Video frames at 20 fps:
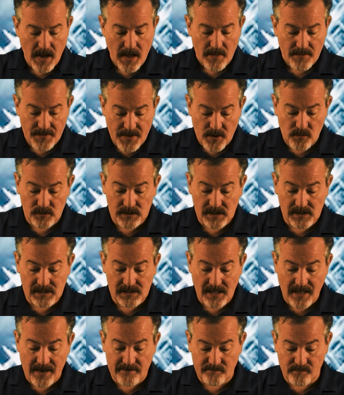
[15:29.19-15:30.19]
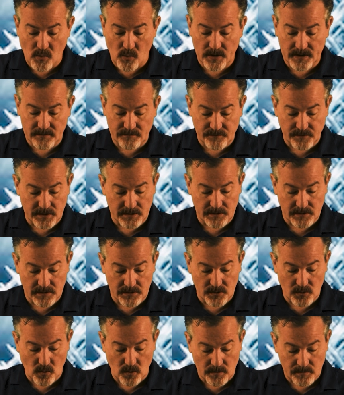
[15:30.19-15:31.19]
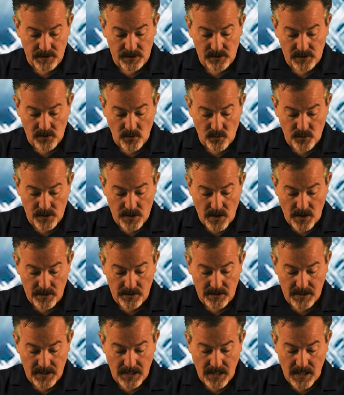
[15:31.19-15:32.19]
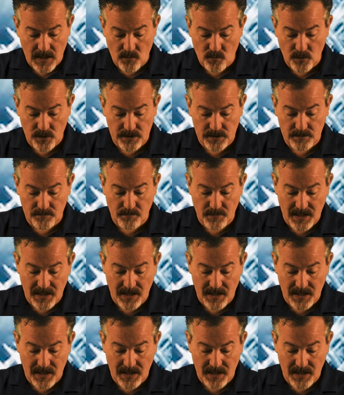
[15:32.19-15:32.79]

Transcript: There was a slave boy in front of the door, but so young that he would